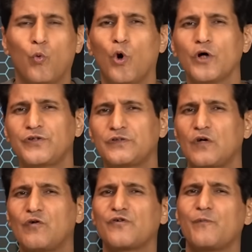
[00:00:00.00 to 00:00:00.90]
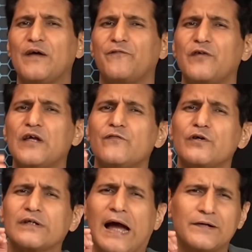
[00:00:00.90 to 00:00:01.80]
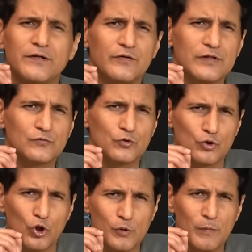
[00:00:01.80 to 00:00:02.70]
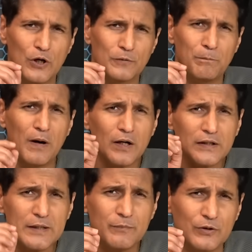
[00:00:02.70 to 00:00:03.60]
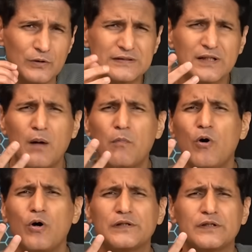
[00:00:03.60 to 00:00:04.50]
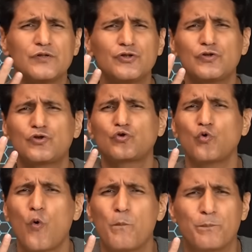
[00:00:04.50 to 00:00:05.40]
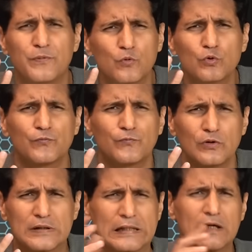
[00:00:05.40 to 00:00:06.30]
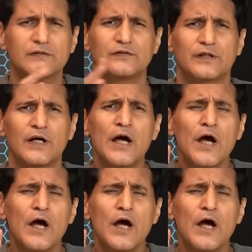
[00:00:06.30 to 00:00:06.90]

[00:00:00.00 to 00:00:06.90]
Watches are one of my favorite categories to talk about, partly because, come on, they're just so beautiful, classic.